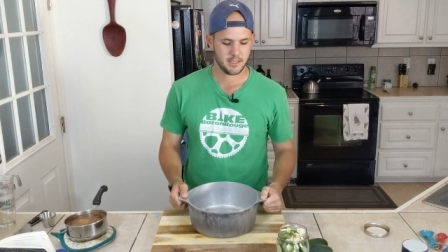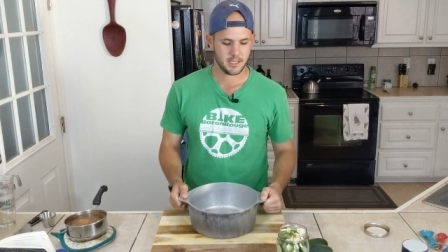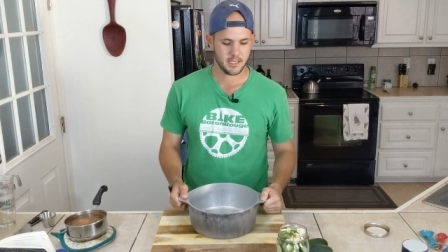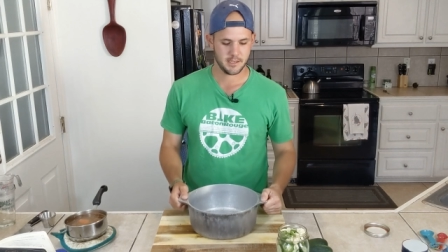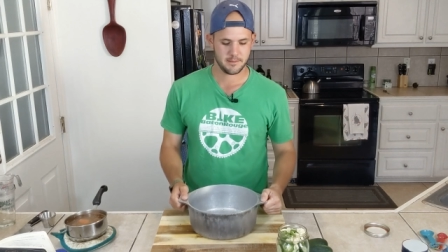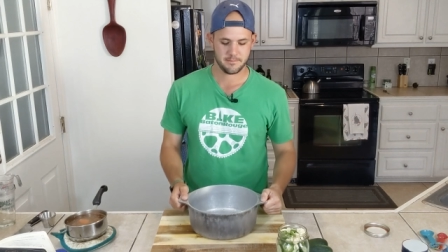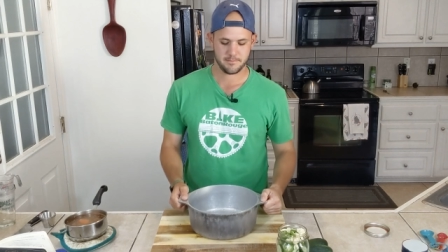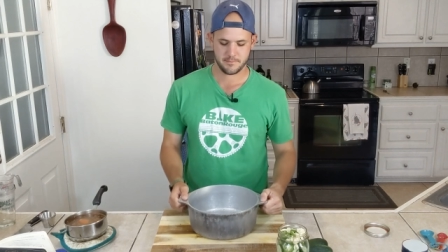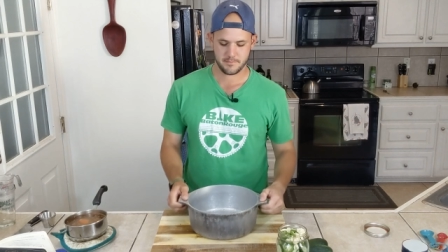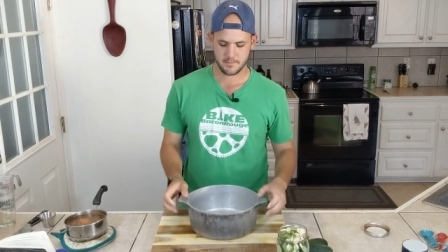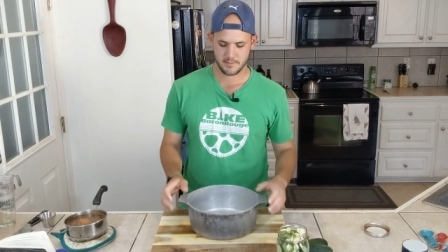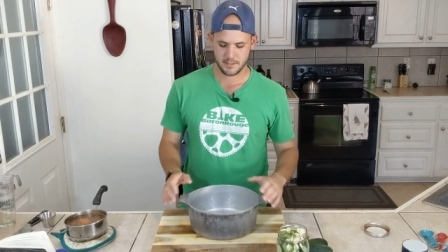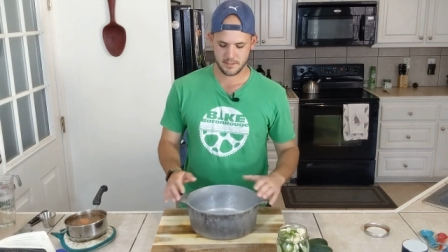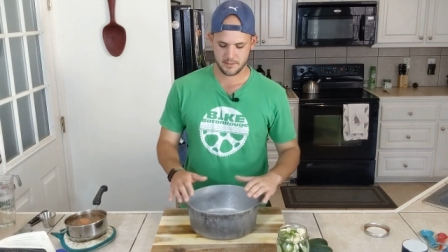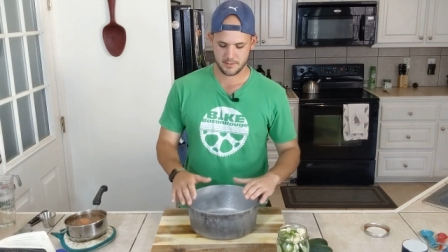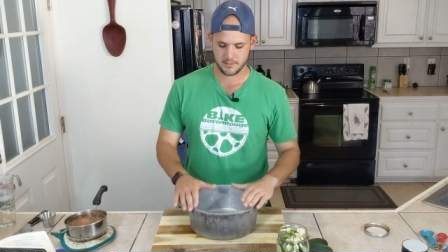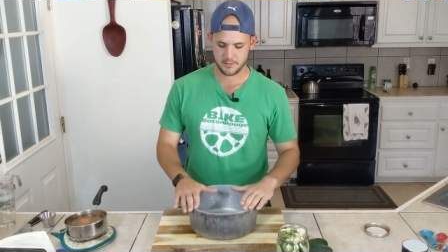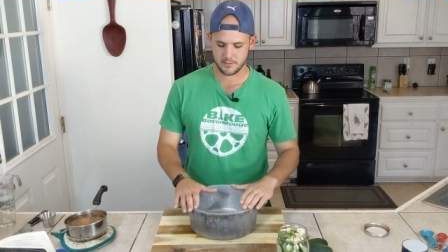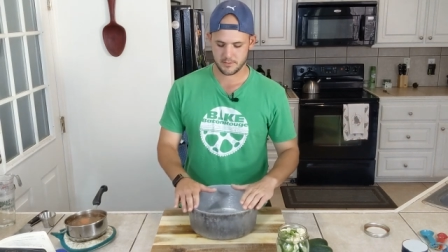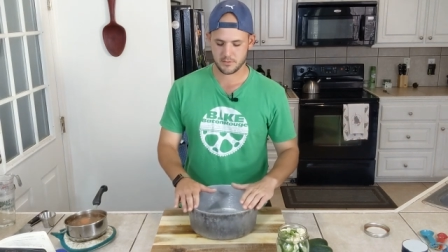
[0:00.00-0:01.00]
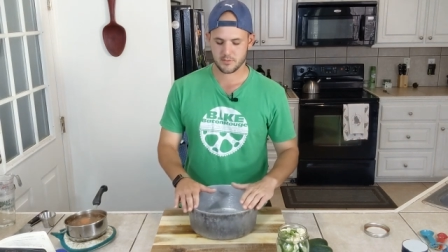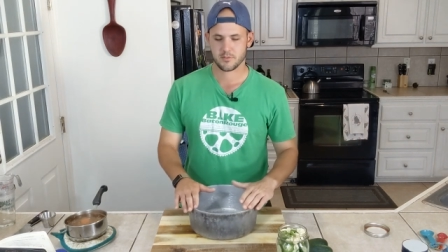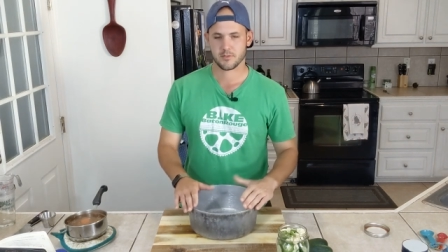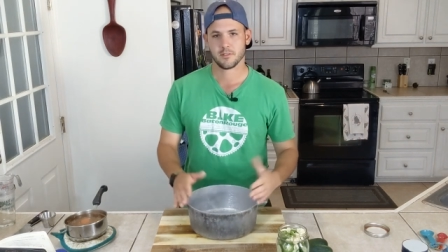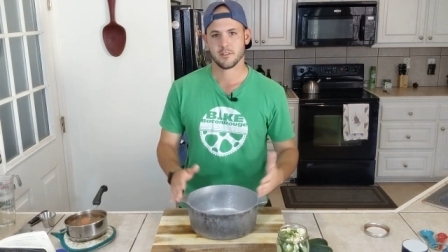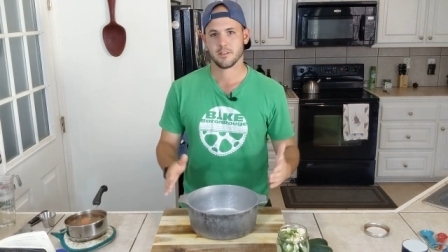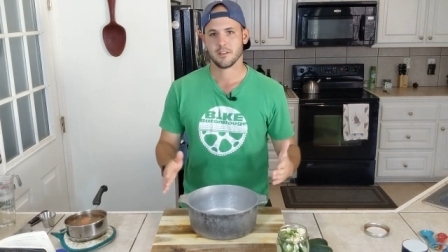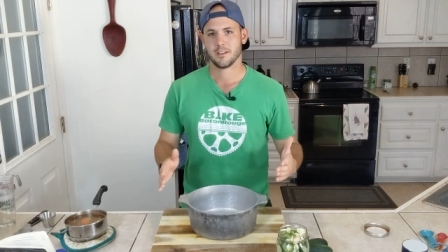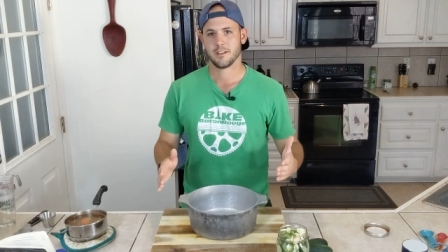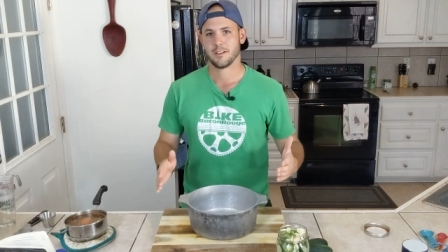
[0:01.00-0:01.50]
Um, this
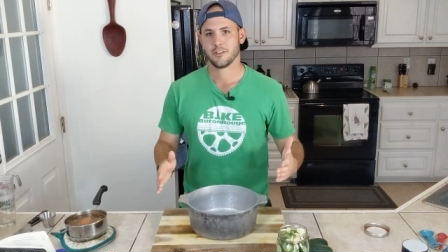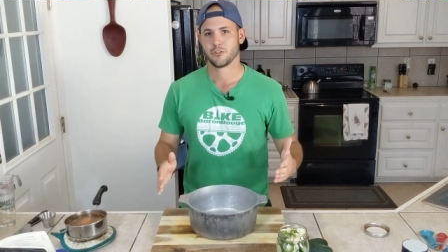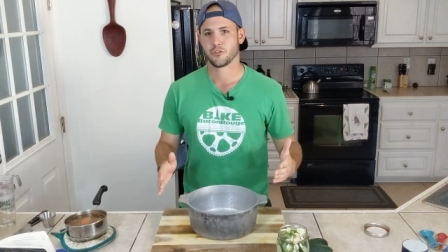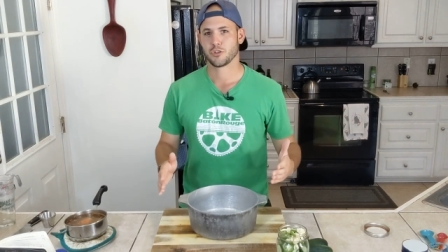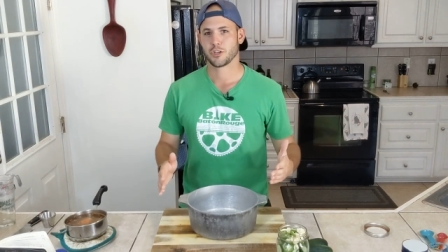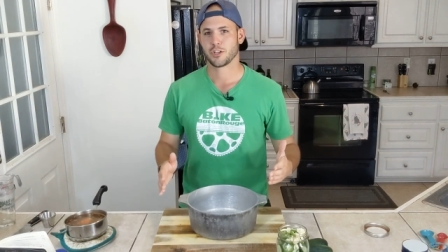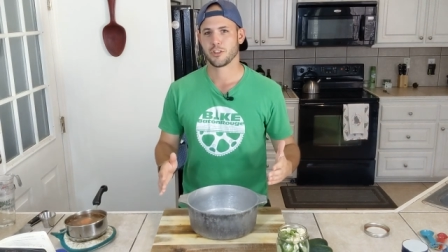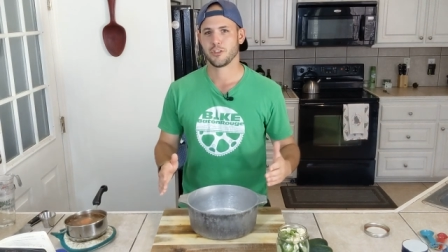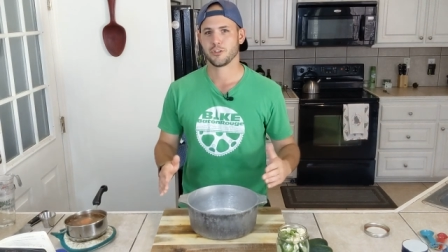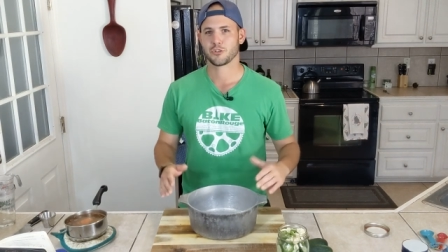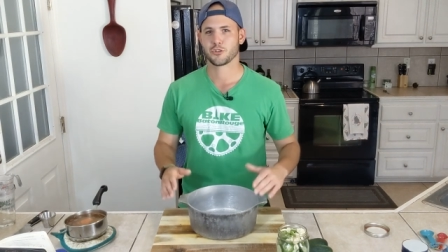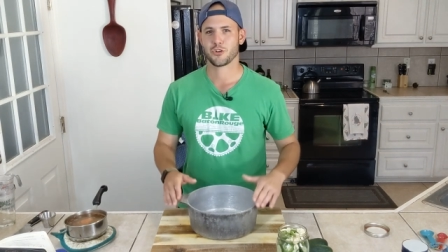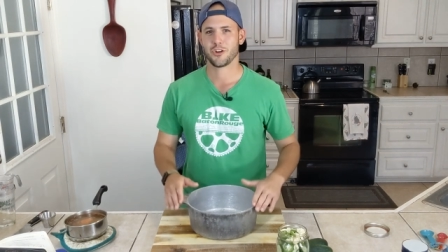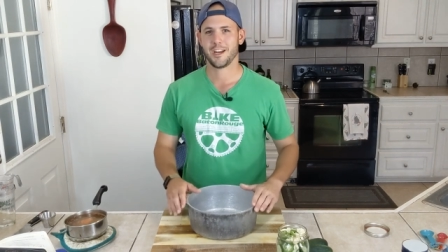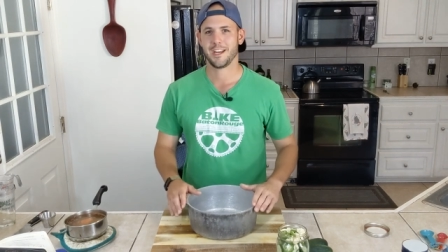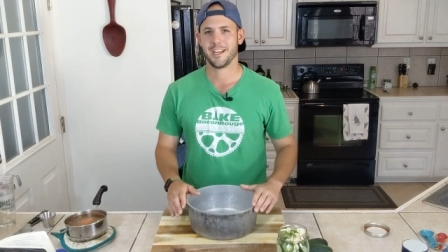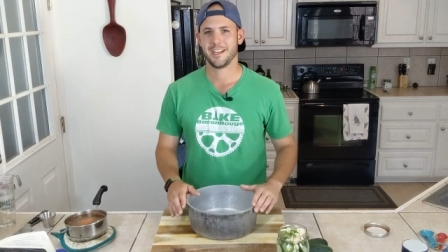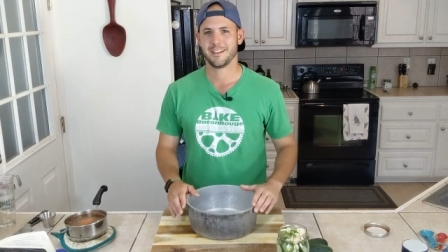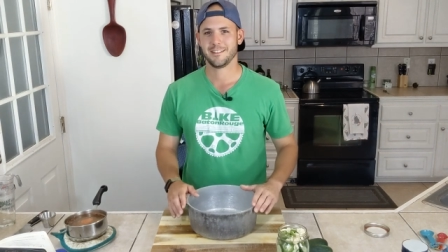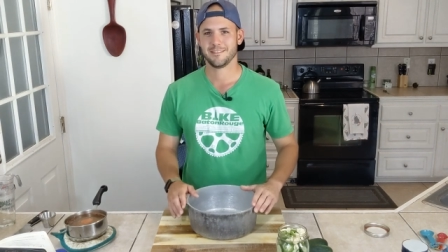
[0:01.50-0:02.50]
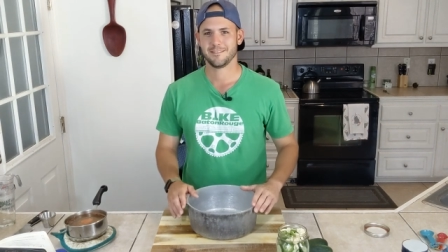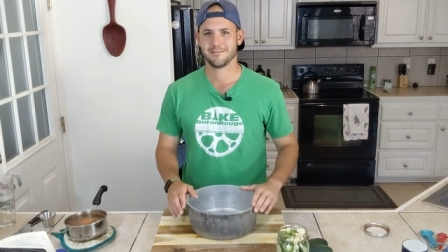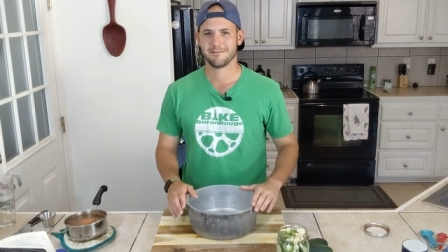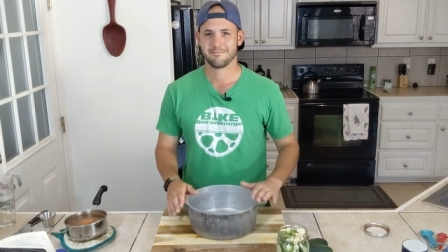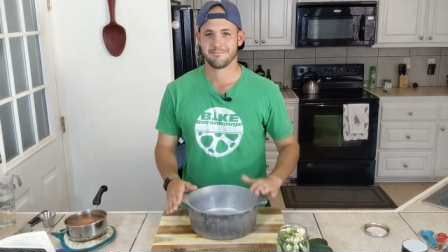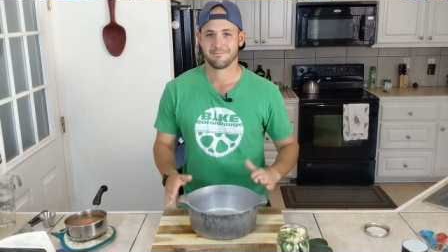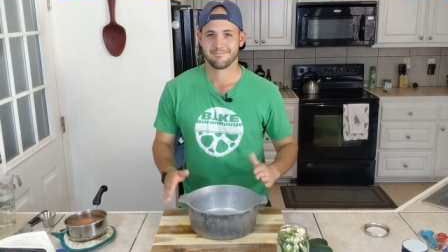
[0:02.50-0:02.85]
is trick of the trade.